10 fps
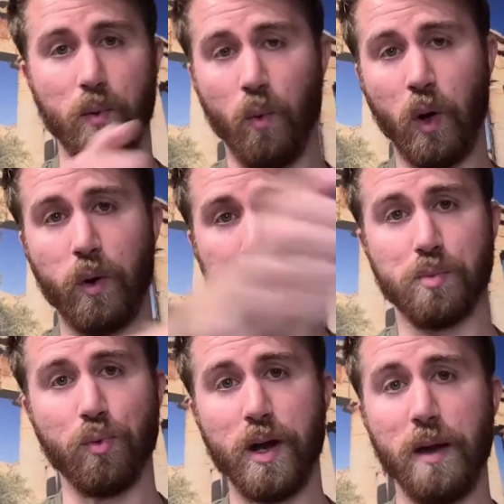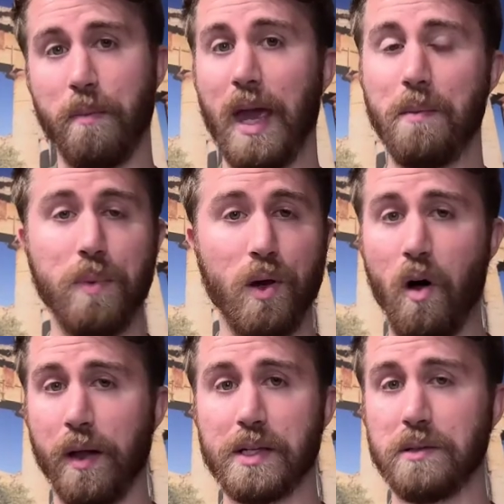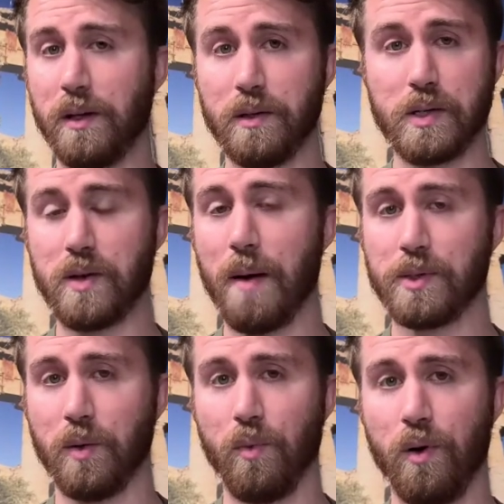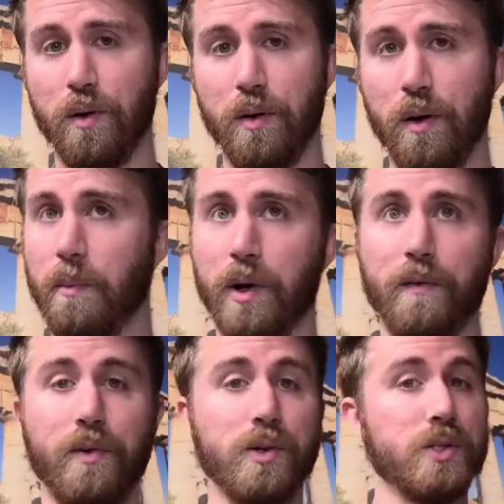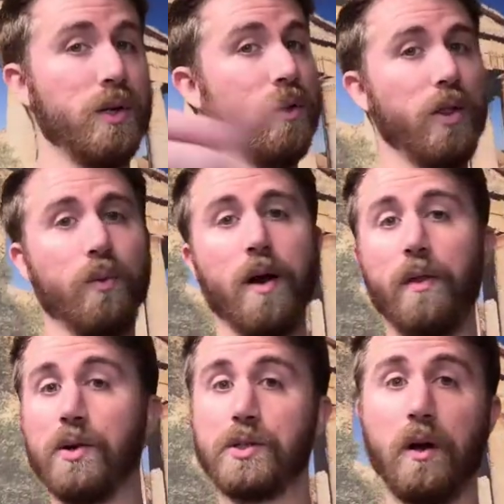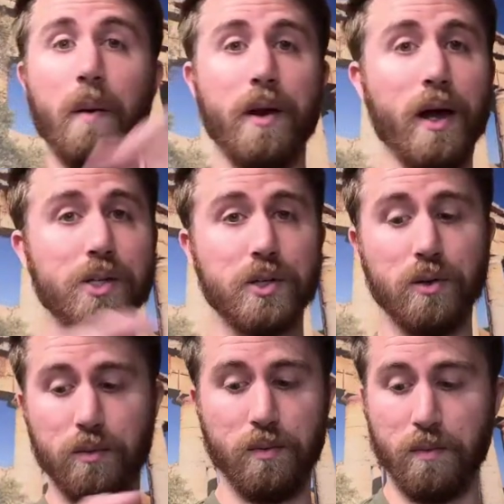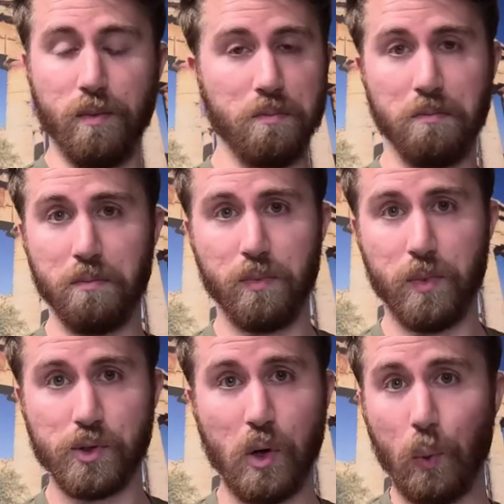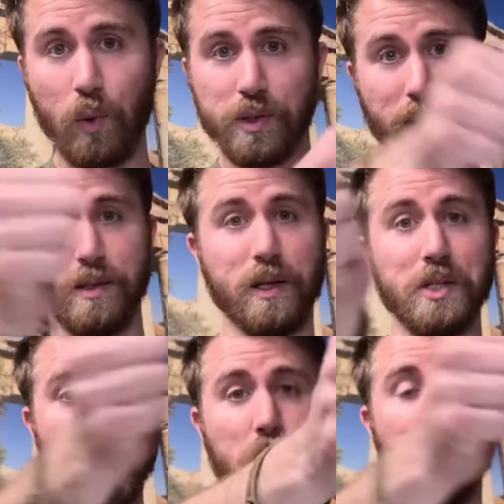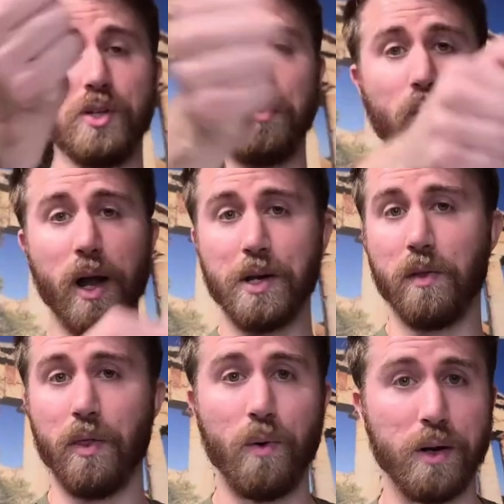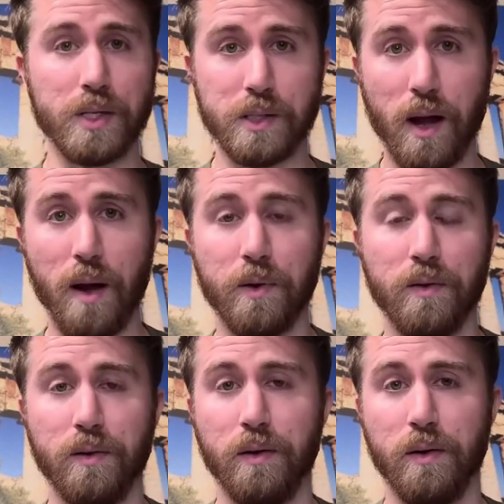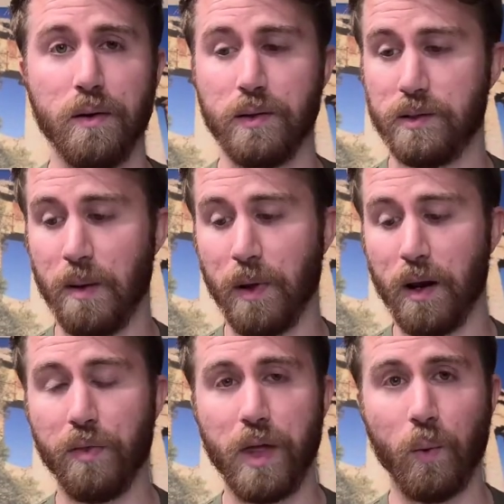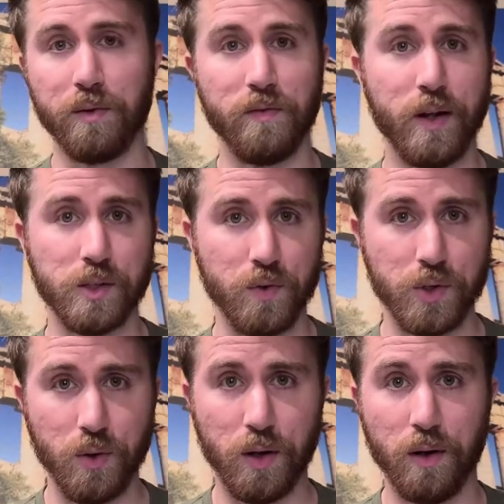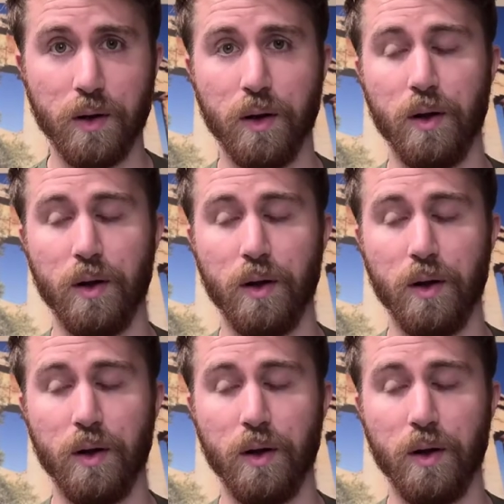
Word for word: one quick spray may be all that's needed to stop someone. But if they're still a threat and they're still coming at you, there's no rules against continuing to spray until the threat is stopped. Same kind of thing with defensive shooting.